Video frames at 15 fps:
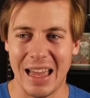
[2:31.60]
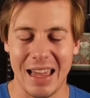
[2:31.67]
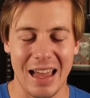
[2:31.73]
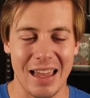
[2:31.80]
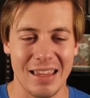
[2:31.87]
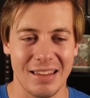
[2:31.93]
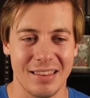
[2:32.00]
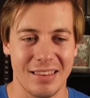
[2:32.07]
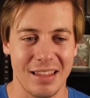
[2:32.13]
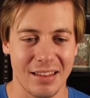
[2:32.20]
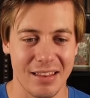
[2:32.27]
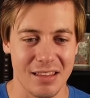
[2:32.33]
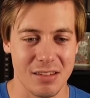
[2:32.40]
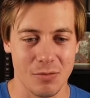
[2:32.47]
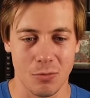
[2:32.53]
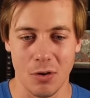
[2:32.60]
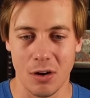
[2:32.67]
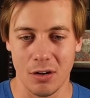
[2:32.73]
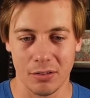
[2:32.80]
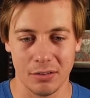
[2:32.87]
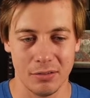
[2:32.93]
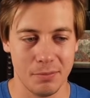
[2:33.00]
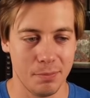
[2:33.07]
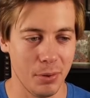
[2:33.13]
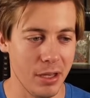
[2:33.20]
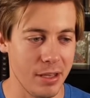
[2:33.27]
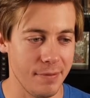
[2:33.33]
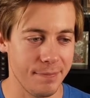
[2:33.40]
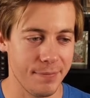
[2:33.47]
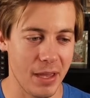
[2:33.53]
I, I think that's wrong.
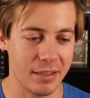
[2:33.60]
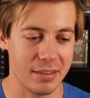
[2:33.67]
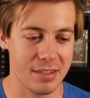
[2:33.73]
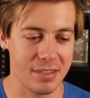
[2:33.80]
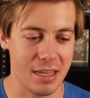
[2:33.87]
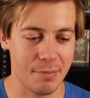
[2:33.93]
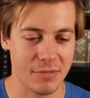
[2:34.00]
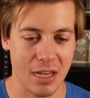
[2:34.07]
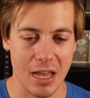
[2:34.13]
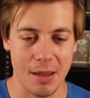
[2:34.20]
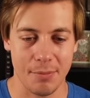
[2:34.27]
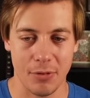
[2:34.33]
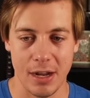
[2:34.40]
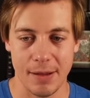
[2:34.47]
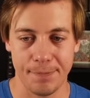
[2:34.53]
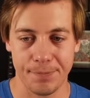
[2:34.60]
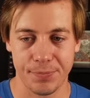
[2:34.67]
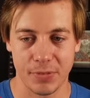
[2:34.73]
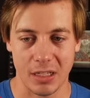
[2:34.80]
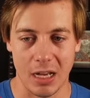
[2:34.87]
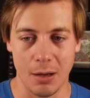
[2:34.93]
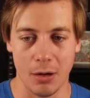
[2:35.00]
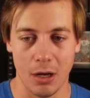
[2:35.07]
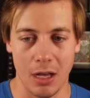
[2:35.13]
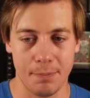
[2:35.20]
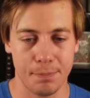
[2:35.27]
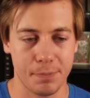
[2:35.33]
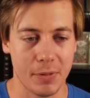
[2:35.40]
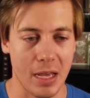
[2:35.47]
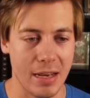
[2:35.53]
But at the same time, right?
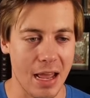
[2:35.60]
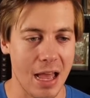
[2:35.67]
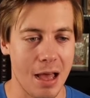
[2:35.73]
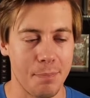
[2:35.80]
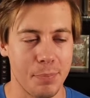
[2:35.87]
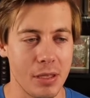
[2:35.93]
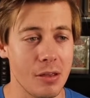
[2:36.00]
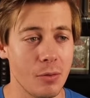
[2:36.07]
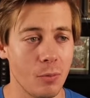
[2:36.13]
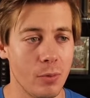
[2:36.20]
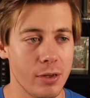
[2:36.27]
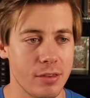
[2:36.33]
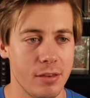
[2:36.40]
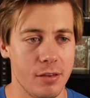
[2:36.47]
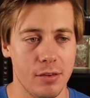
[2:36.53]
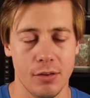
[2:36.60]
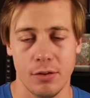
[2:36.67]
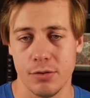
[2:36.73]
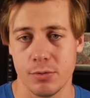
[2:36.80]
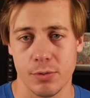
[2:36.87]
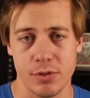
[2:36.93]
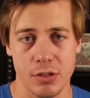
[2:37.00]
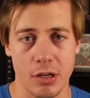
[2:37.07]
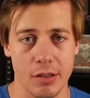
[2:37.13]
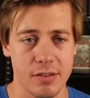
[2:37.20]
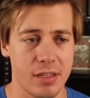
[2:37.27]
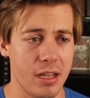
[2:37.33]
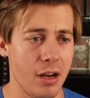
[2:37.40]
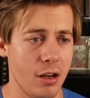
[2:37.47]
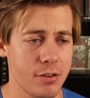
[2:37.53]
I'm kind of happy with those
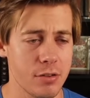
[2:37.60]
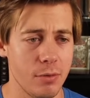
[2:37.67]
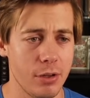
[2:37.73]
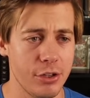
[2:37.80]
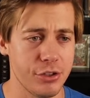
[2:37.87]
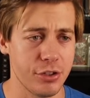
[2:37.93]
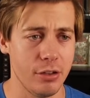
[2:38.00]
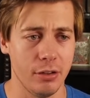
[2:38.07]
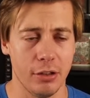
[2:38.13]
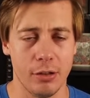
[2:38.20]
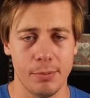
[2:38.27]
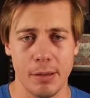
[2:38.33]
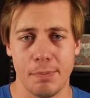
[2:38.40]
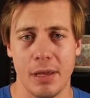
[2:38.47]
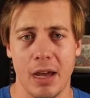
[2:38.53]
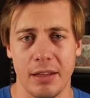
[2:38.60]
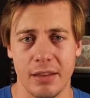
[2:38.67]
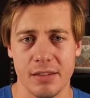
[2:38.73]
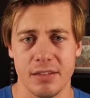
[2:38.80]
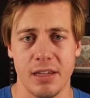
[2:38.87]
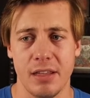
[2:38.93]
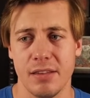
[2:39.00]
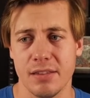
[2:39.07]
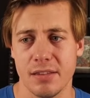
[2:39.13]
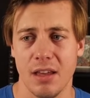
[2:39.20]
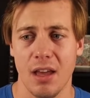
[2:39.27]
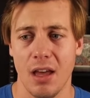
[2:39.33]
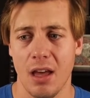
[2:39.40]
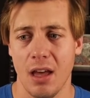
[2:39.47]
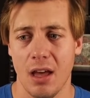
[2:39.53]
results. And I also want to show you a little bit behind the
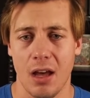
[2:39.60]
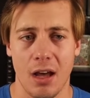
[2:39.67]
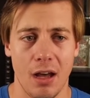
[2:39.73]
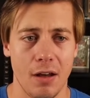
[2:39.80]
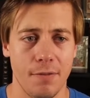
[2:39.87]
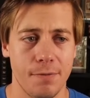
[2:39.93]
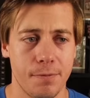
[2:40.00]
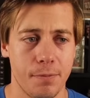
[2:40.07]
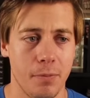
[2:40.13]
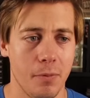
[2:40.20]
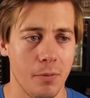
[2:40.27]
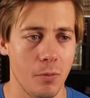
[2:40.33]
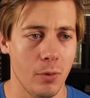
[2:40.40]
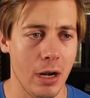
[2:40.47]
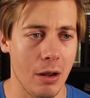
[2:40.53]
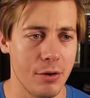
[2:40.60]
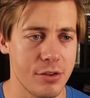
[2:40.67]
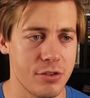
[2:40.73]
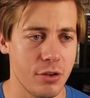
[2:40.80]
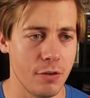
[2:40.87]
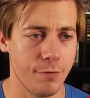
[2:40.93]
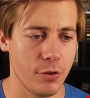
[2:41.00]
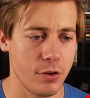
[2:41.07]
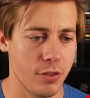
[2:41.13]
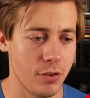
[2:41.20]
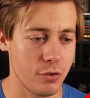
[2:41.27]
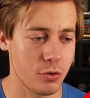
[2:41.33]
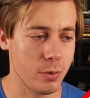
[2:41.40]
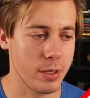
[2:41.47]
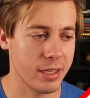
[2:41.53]
scenes of what I was doing for
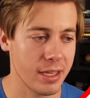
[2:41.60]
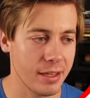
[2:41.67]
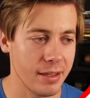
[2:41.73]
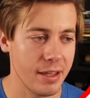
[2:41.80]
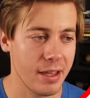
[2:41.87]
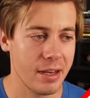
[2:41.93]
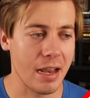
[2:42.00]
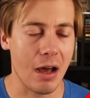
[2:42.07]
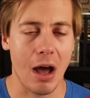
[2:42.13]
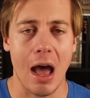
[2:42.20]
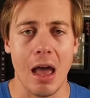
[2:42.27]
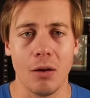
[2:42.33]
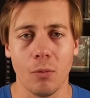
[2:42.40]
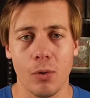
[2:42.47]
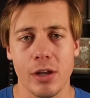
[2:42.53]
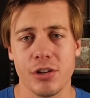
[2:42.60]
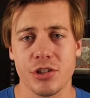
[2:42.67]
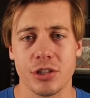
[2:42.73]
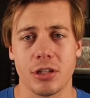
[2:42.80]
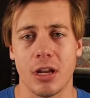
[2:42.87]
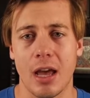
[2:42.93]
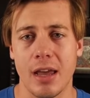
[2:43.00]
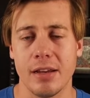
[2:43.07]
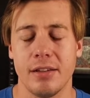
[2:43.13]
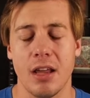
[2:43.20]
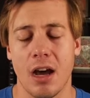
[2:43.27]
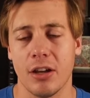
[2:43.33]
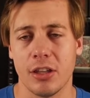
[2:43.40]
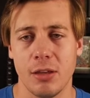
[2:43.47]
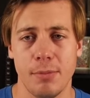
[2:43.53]
the tweaking. Now, I wish I
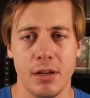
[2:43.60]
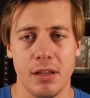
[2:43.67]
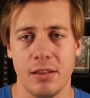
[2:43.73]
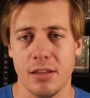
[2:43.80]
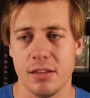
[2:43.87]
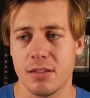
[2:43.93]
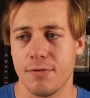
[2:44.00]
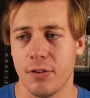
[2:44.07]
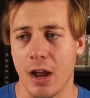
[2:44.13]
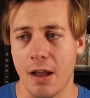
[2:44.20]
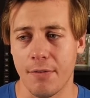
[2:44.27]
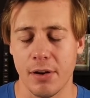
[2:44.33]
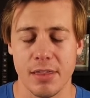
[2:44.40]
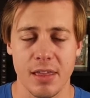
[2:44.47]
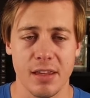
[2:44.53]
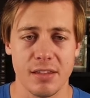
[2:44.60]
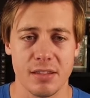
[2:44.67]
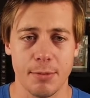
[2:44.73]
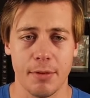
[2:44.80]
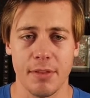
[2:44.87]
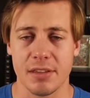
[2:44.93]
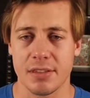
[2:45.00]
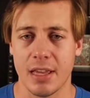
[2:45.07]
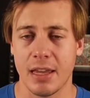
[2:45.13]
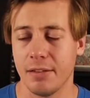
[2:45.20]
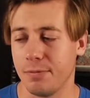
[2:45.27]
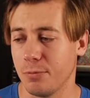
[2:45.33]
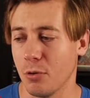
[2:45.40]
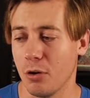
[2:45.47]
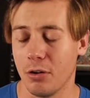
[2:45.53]
documented this for everything. Some of this
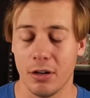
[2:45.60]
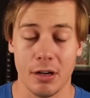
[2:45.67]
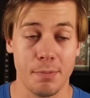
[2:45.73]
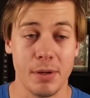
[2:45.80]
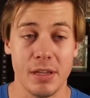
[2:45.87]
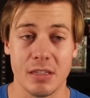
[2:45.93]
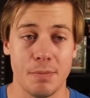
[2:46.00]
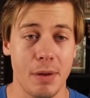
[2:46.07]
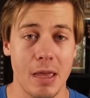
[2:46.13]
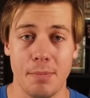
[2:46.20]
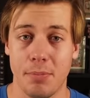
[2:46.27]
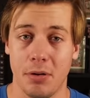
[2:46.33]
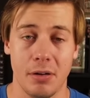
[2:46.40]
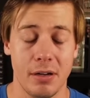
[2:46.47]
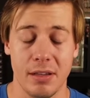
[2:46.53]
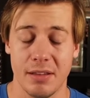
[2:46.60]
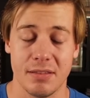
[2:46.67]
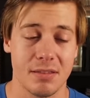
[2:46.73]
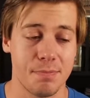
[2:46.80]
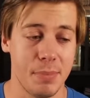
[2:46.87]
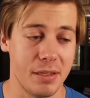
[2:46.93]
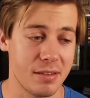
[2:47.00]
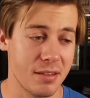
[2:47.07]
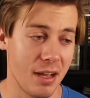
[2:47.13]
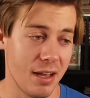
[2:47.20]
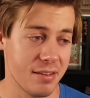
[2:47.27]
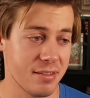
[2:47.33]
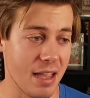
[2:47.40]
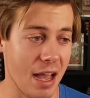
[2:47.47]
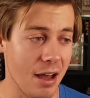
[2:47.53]
I wrote on a piece of paper and that's been
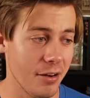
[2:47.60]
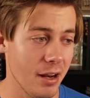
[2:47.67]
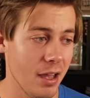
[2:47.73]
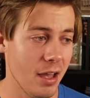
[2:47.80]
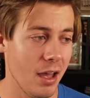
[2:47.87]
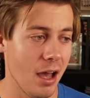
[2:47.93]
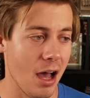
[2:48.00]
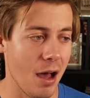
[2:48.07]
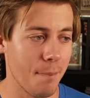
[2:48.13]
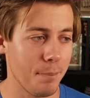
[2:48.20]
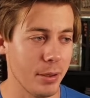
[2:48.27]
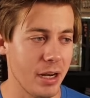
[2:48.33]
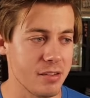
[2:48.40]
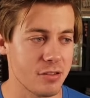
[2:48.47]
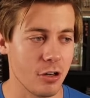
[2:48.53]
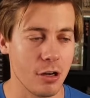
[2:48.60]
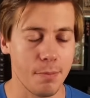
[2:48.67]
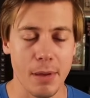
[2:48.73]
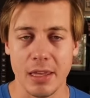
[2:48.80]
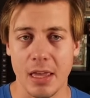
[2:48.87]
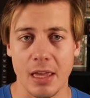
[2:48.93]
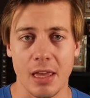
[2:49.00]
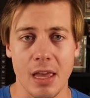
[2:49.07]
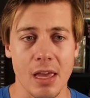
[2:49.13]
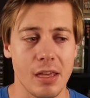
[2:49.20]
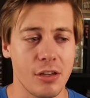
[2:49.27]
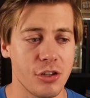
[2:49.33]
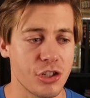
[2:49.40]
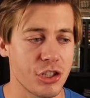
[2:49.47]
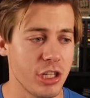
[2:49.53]
tossed out. Um, but I started making
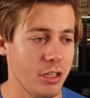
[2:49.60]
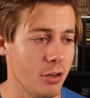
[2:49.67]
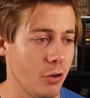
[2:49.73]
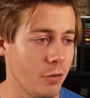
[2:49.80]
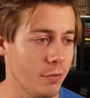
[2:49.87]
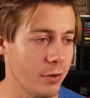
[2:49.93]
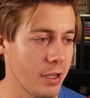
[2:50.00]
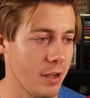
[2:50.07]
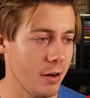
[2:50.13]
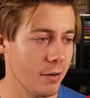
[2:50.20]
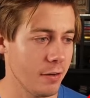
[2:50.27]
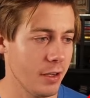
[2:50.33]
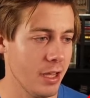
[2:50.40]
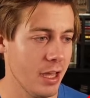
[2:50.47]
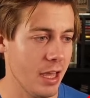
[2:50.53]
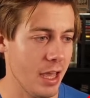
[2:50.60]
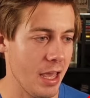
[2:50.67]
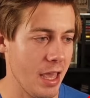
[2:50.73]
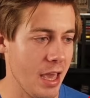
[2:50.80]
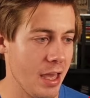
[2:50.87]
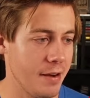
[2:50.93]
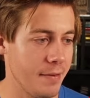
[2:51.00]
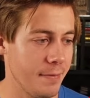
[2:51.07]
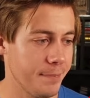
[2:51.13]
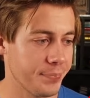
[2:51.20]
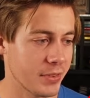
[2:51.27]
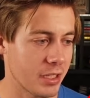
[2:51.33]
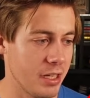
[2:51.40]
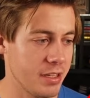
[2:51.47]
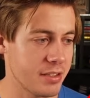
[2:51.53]
a sheet over here, and
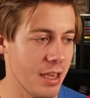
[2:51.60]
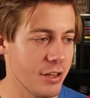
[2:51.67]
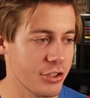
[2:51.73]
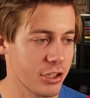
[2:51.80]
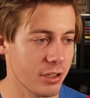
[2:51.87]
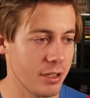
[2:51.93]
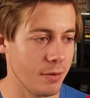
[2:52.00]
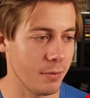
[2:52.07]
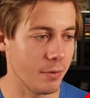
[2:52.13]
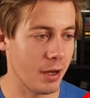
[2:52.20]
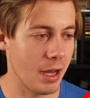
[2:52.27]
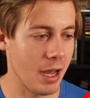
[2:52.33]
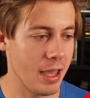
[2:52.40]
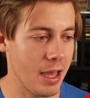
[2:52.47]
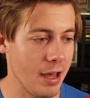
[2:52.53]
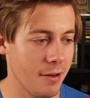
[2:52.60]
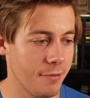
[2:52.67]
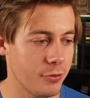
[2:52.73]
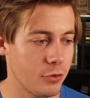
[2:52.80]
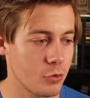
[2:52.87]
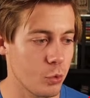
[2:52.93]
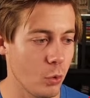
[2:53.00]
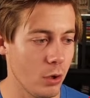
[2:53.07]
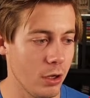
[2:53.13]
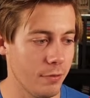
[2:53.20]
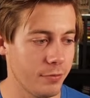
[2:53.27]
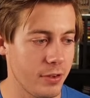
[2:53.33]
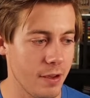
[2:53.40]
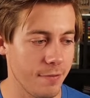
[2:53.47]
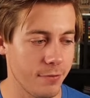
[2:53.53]
essentially I have
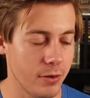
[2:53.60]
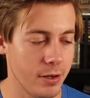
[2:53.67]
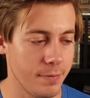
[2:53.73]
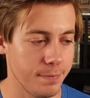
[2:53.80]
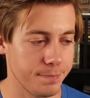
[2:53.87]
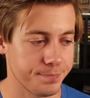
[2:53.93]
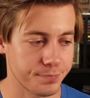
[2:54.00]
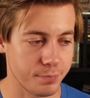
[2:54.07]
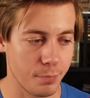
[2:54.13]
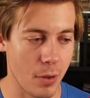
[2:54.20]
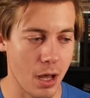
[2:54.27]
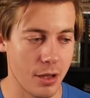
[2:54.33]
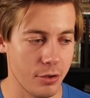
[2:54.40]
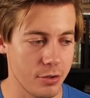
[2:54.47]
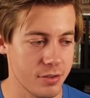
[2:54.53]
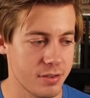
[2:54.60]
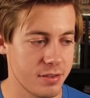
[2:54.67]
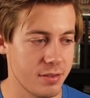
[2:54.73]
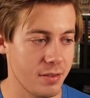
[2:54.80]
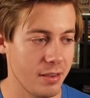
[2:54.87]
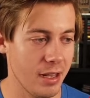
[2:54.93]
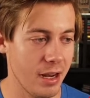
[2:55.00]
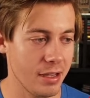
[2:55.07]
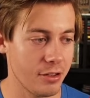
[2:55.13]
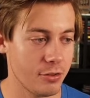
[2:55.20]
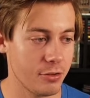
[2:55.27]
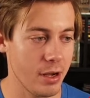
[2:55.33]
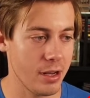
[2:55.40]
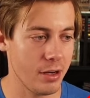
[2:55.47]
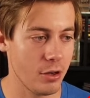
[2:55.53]
twelve different models that I
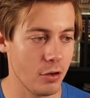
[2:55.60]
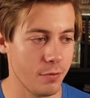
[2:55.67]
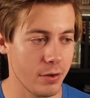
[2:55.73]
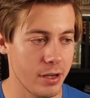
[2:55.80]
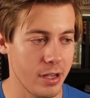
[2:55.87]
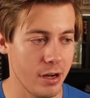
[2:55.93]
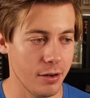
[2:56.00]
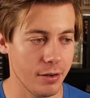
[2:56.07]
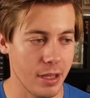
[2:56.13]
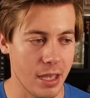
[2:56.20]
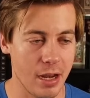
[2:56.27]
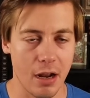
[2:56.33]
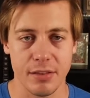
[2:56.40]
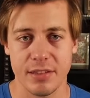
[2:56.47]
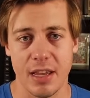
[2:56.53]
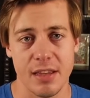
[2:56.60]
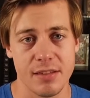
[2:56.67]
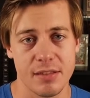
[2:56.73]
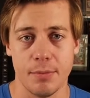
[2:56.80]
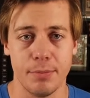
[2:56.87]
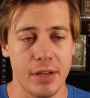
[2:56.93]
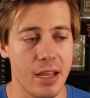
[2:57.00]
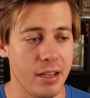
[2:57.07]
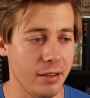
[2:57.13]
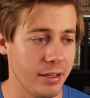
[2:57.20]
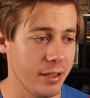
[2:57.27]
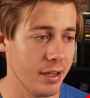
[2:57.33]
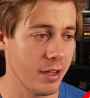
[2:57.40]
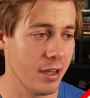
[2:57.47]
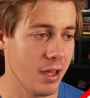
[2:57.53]
created over here, and I'd test them
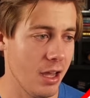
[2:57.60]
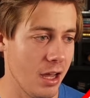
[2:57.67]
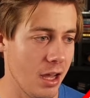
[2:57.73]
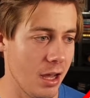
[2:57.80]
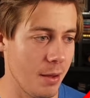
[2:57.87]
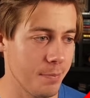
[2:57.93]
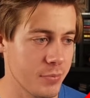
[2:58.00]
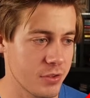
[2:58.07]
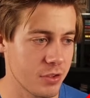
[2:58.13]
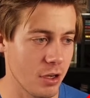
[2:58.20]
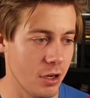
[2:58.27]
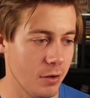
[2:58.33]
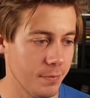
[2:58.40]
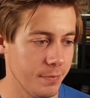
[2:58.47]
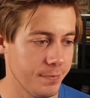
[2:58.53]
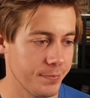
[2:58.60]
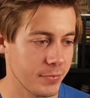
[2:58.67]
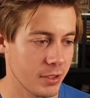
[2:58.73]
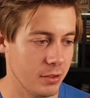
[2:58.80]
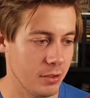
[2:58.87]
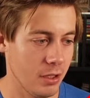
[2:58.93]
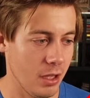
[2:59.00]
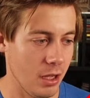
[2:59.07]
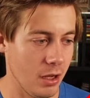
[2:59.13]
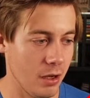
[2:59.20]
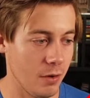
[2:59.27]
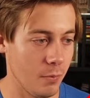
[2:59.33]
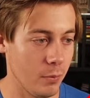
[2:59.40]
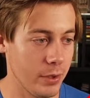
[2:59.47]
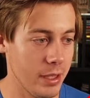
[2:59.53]
daily. Um, so
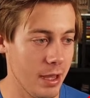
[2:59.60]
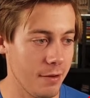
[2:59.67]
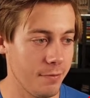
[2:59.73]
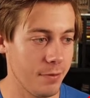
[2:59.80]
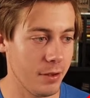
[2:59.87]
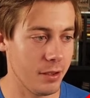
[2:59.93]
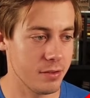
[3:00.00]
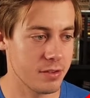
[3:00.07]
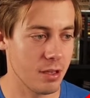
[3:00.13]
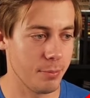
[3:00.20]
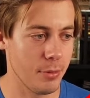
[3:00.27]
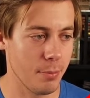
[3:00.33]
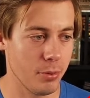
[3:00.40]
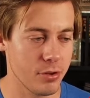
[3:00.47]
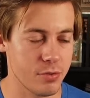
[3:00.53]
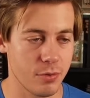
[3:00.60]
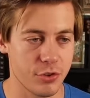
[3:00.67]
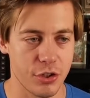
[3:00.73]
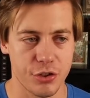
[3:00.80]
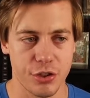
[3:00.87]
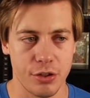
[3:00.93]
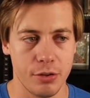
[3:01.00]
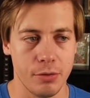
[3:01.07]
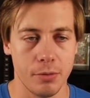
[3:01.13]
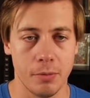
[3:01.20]
uh, we have subnumbers, which I'll show